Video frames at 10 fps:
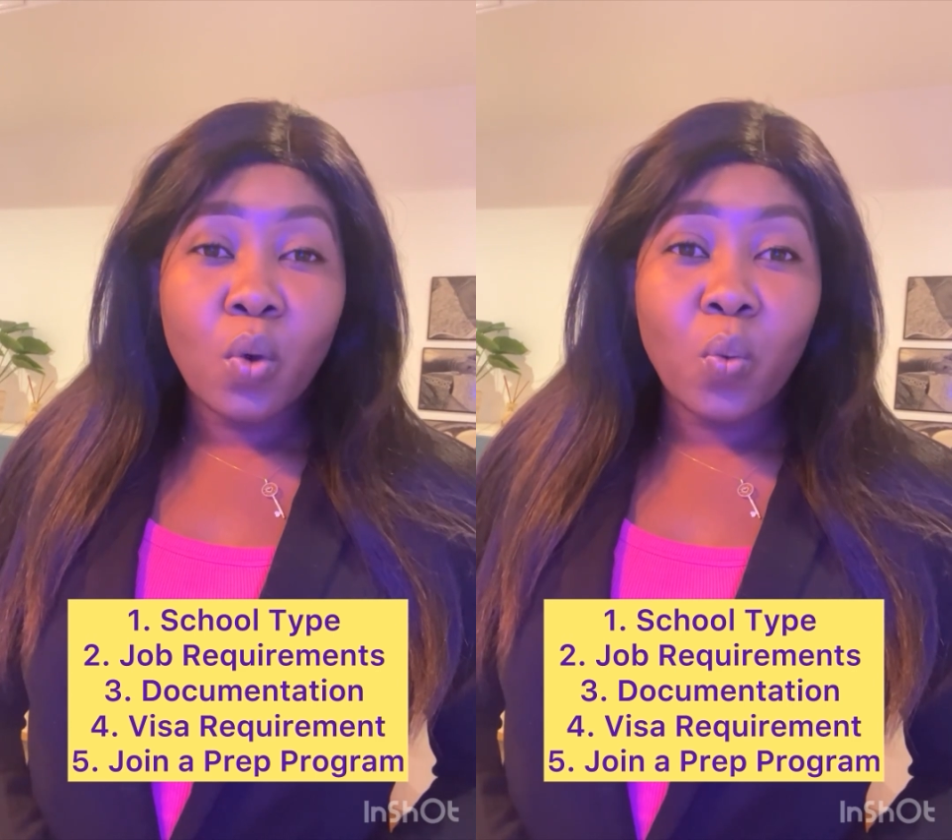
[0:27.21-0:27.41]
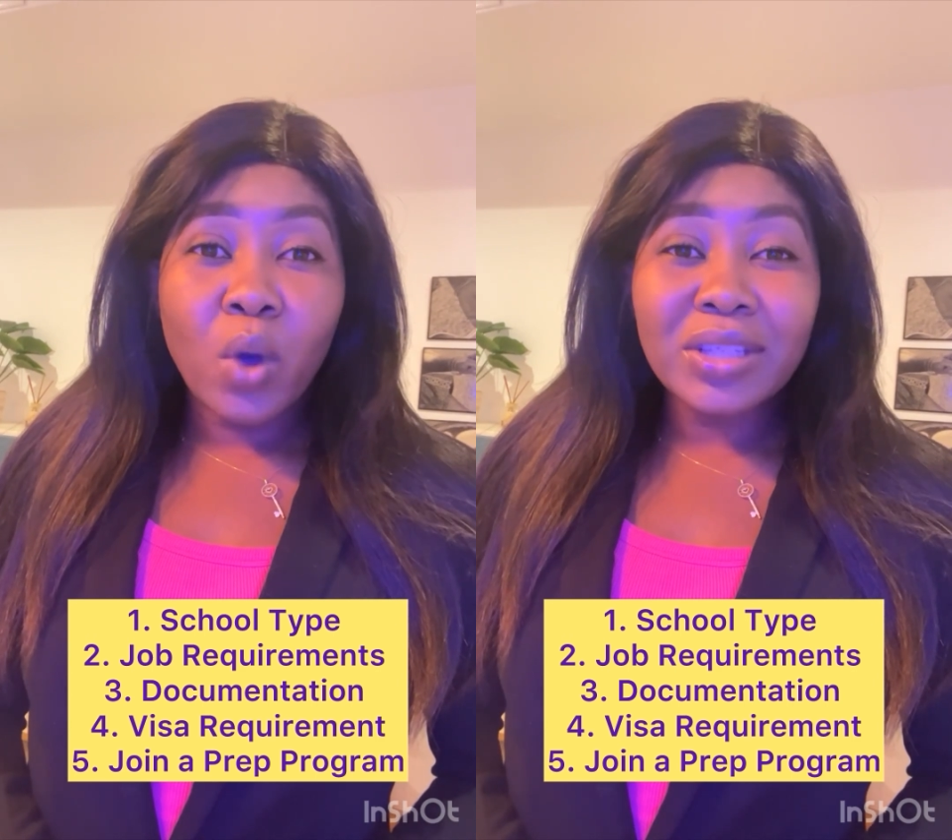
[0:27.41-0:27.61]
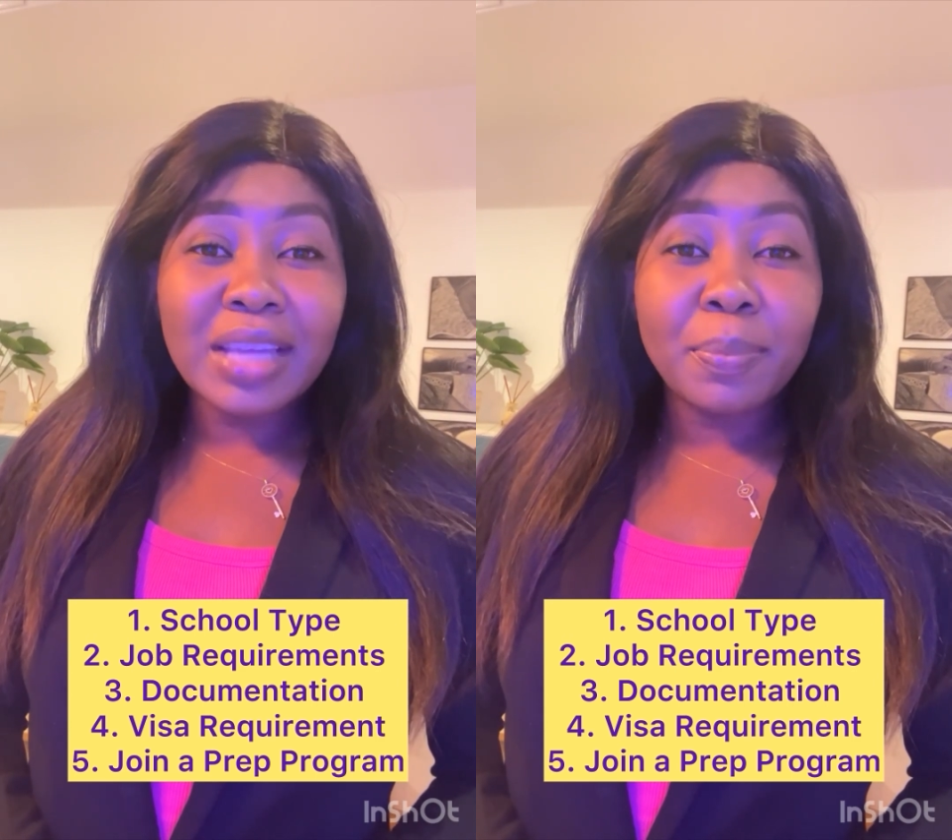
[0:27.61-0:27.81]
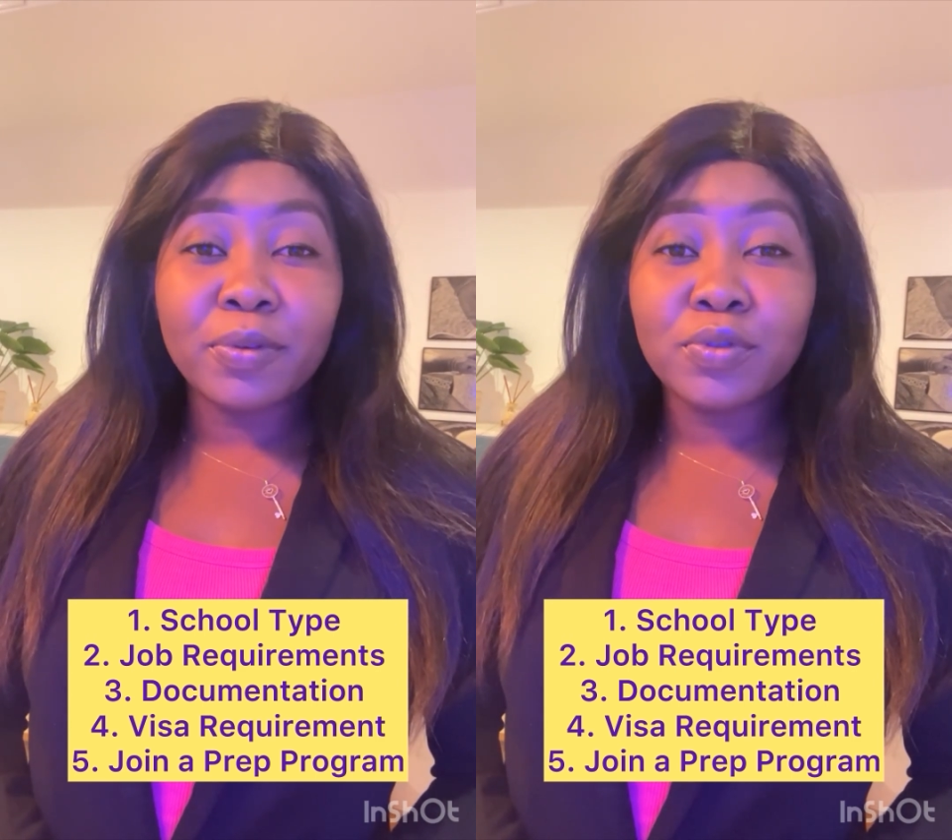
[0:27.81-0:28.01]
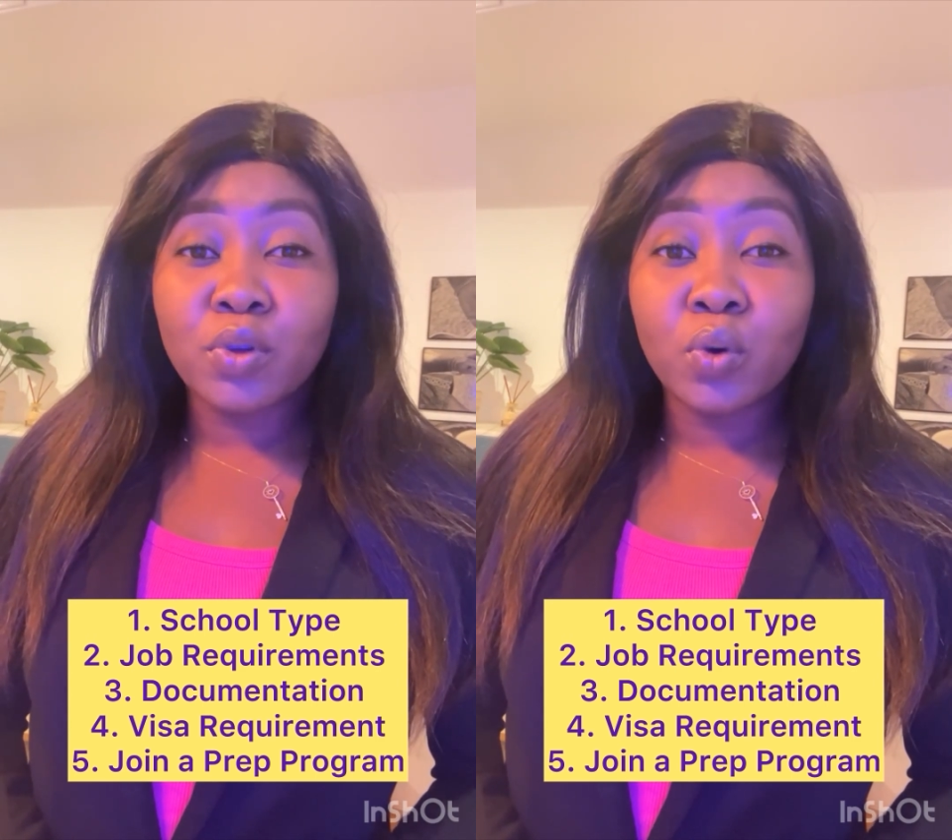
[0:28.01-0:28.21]
what type
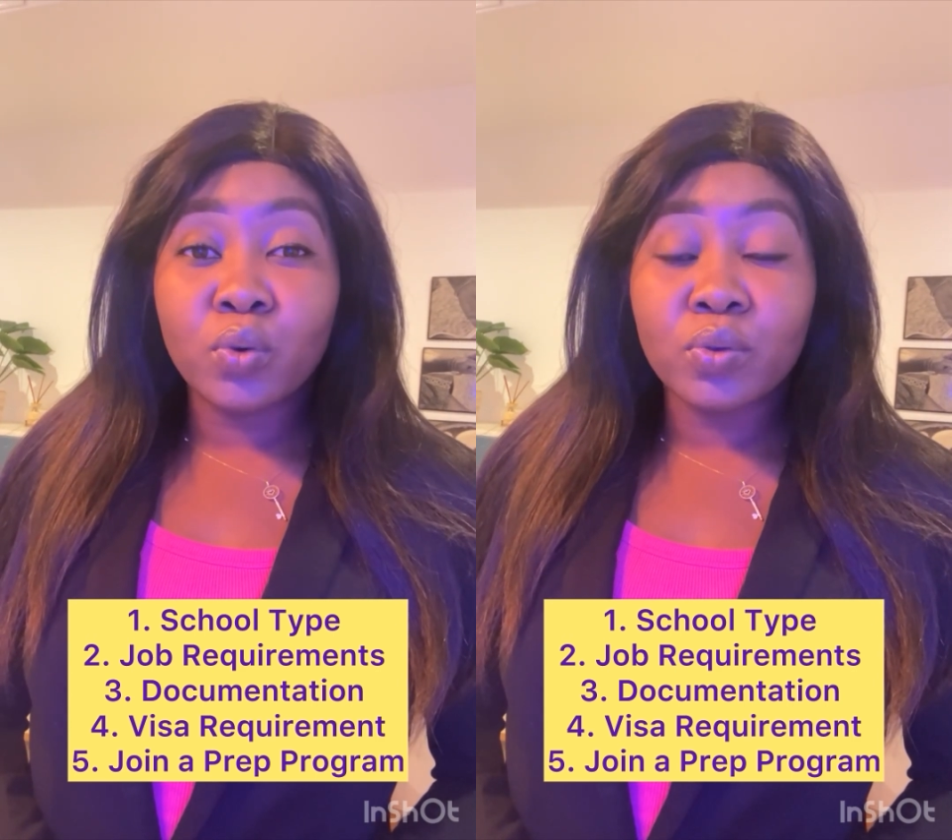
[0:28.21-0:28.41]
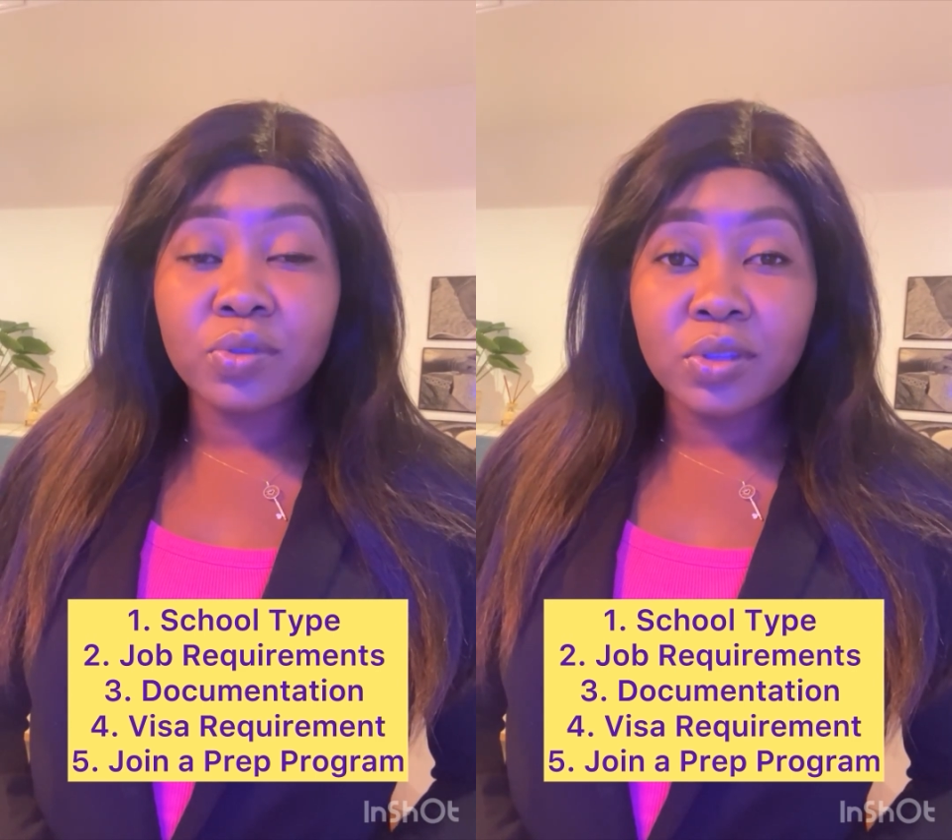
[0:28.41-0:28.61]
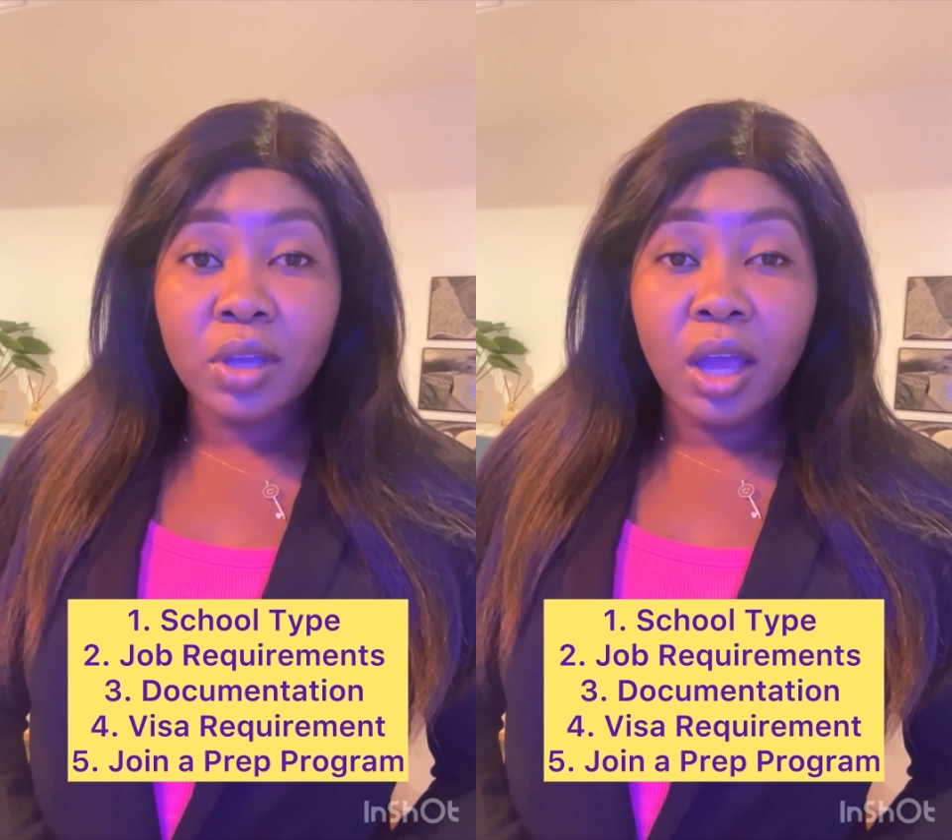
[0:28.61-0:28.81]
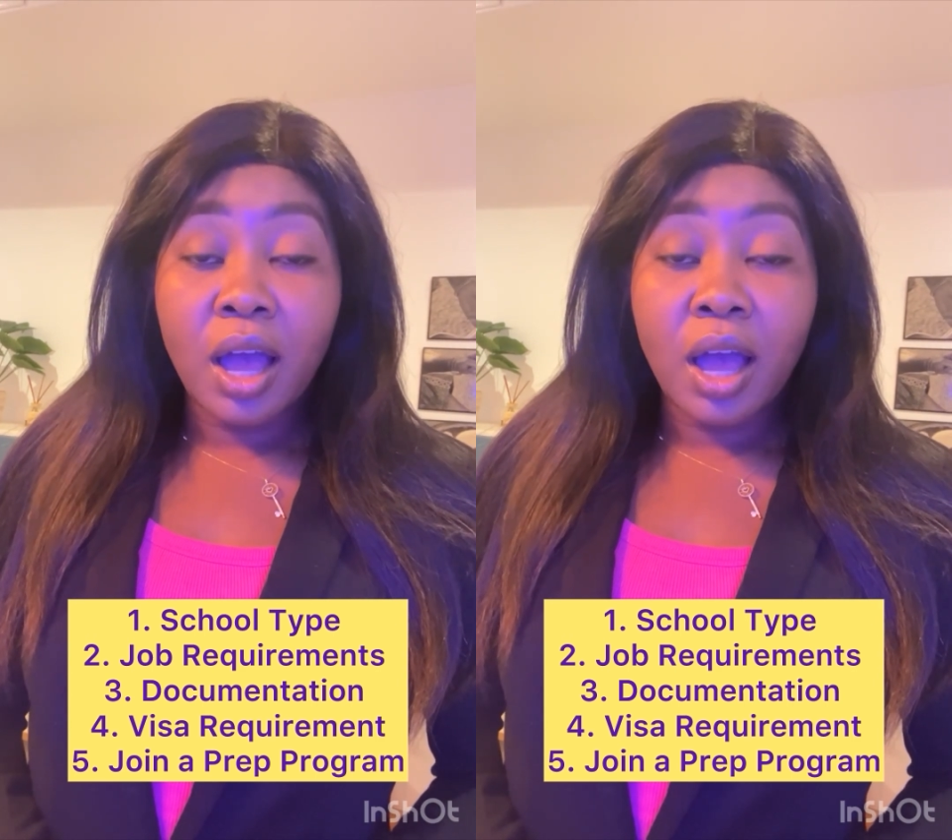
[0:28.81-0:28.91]
of schools